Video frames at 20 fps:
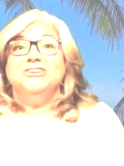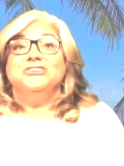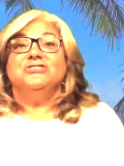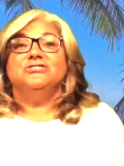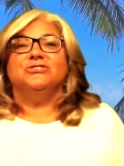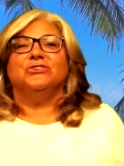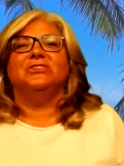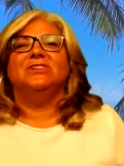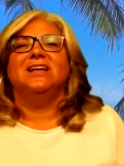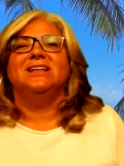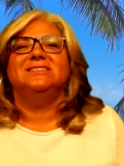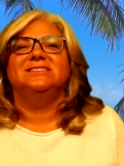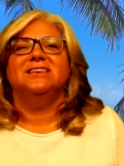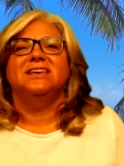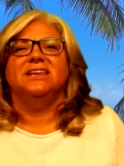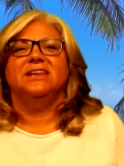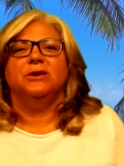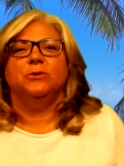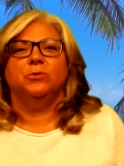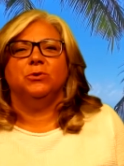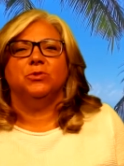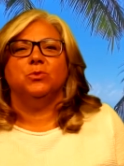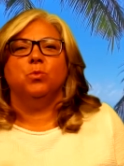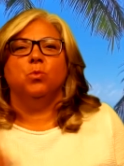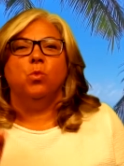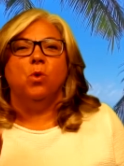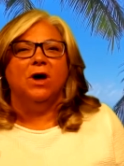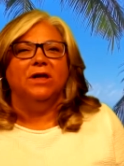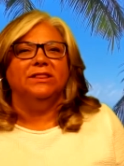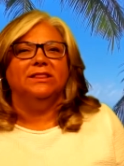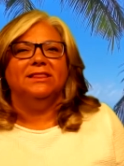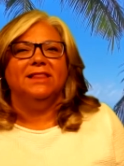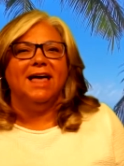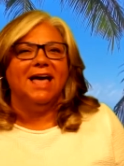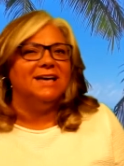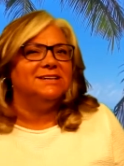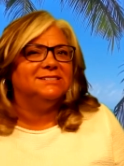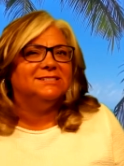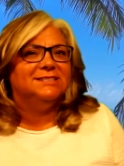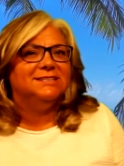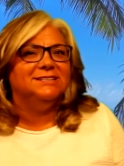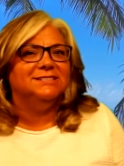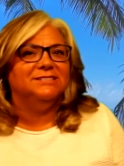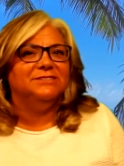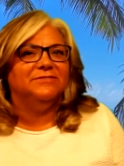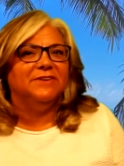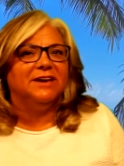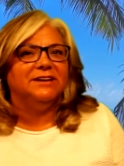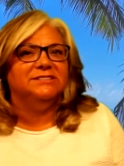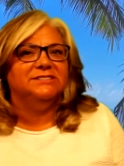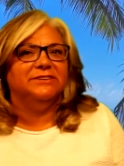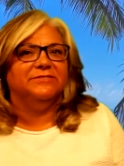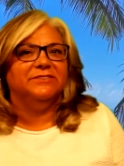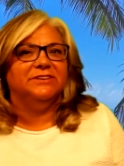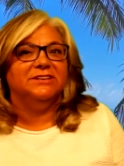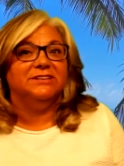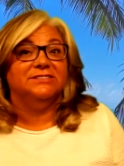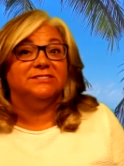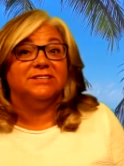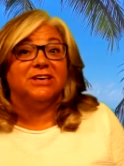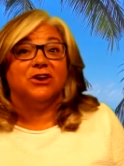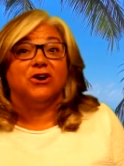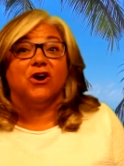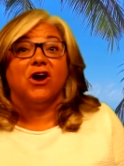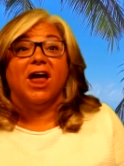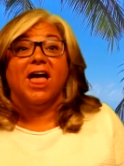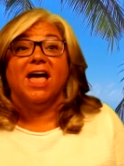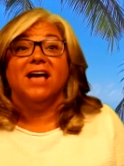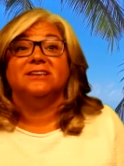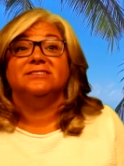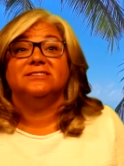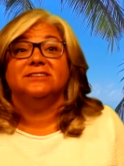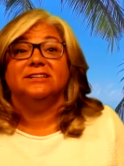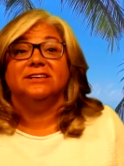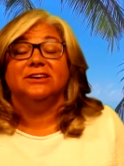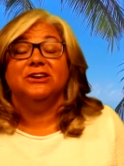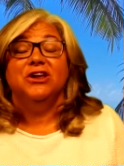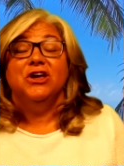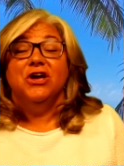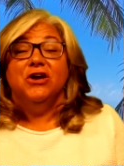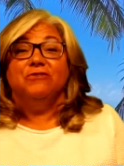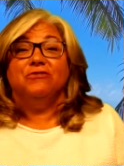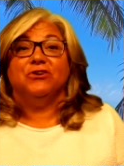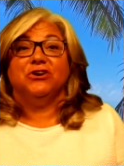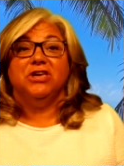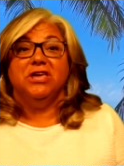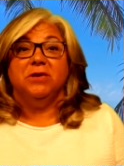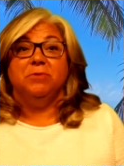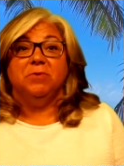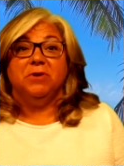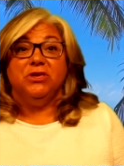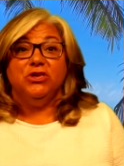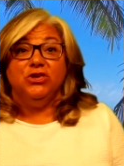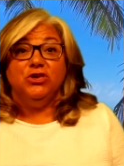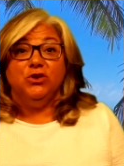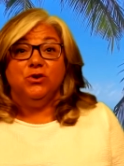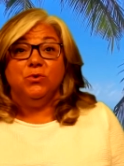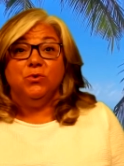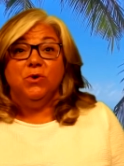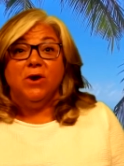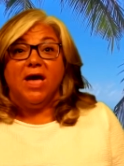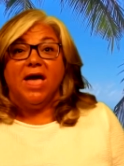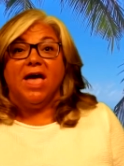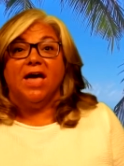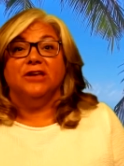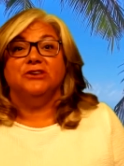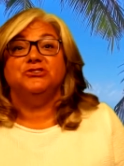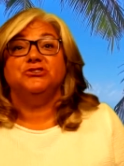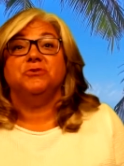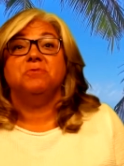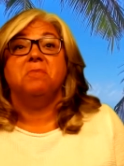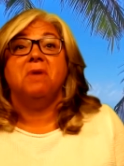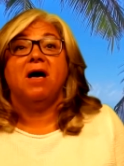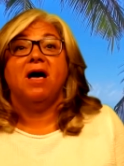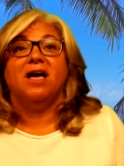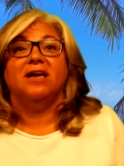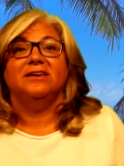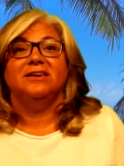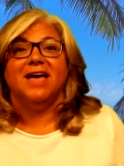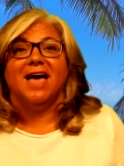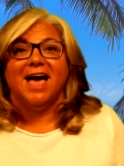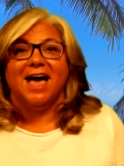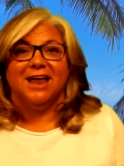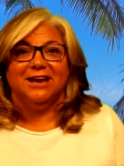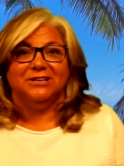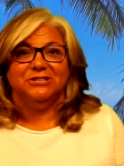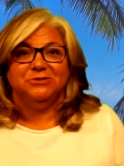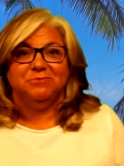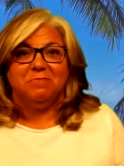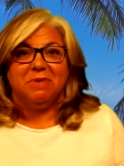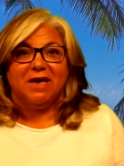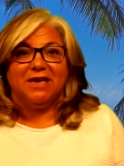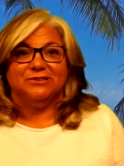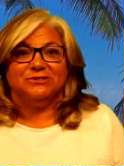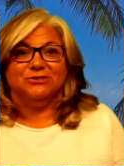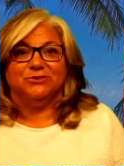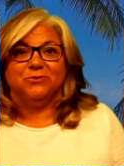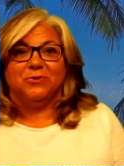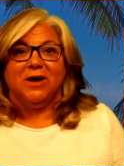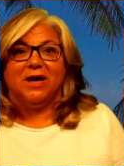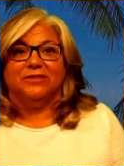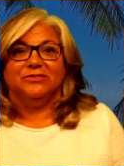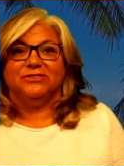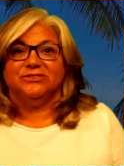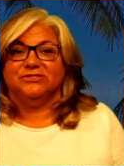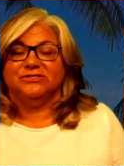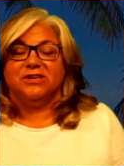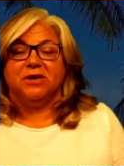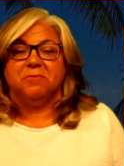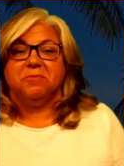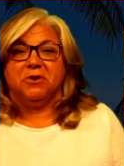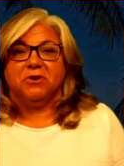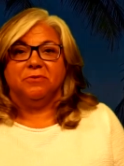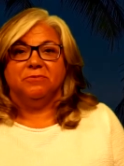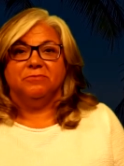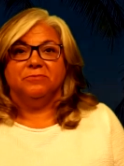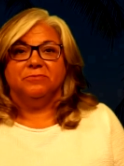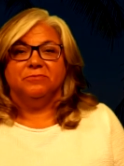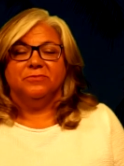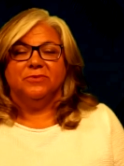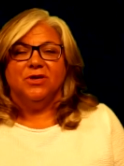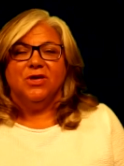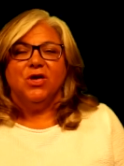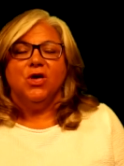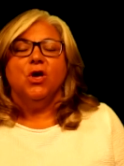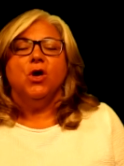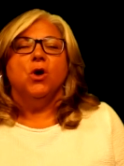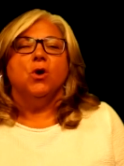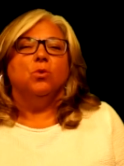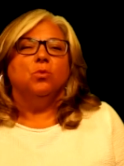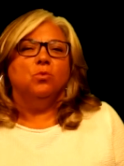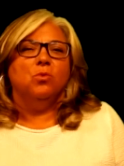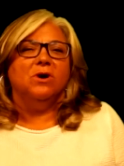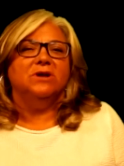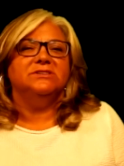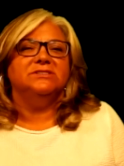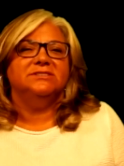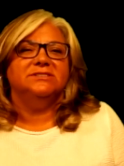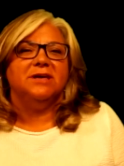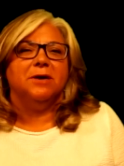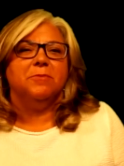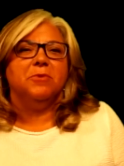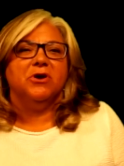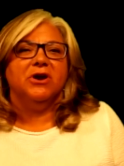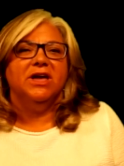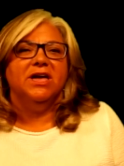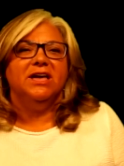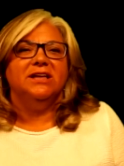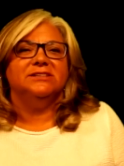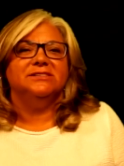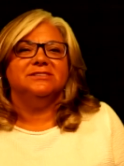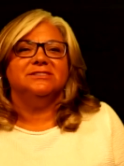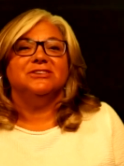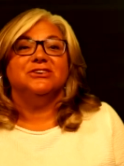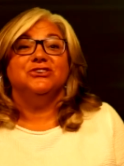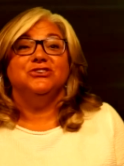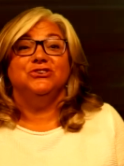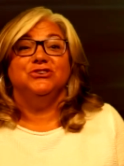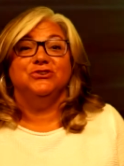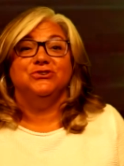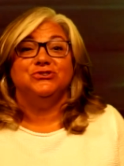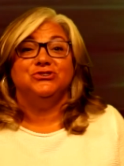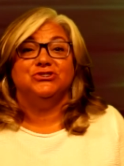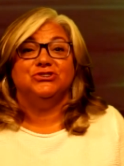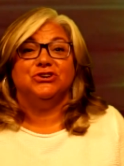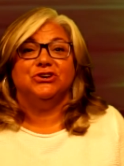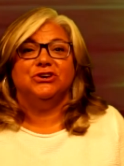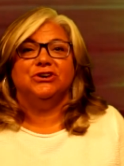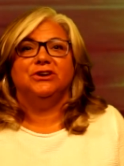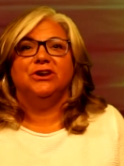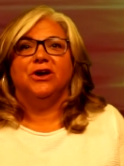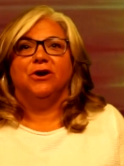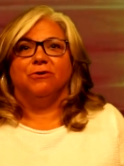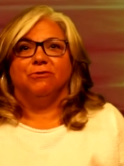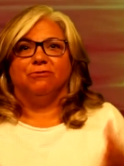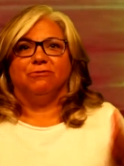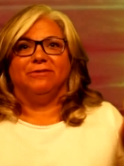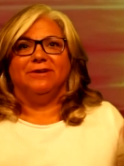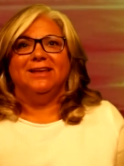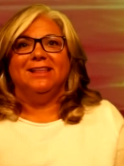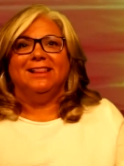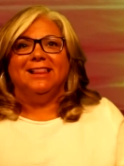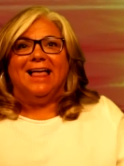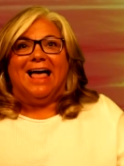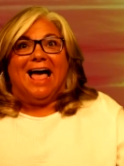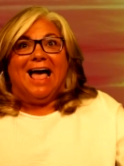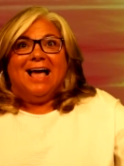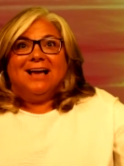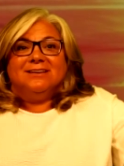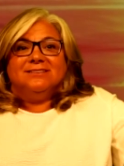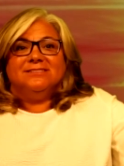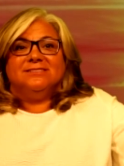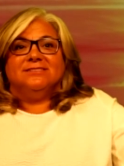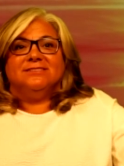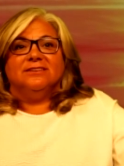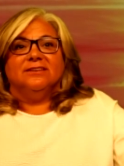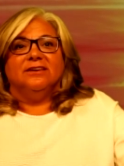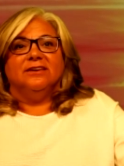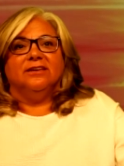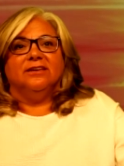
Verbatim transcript: So let's hit it with one last list of activities that are excellent for keeping you and your mind at its best throughout the summer. Once summer hits, you should relax.